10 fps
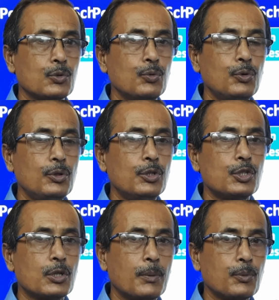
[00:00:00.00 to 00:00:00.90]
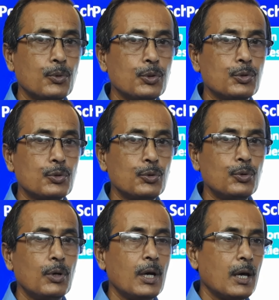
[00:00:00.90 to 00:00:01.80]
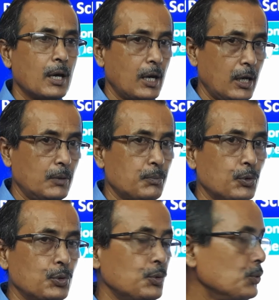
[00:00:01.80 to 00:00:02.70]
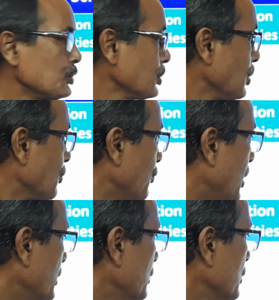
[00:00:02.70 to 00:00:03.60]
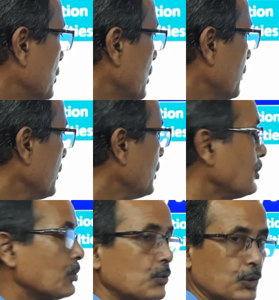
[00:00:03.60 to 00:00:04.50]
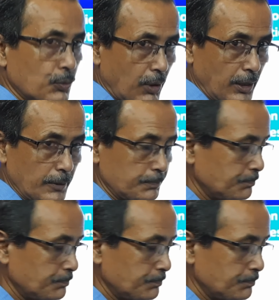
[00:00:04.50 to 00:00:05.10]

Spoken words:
2 units of good 2 and produce 1 unit of good 1.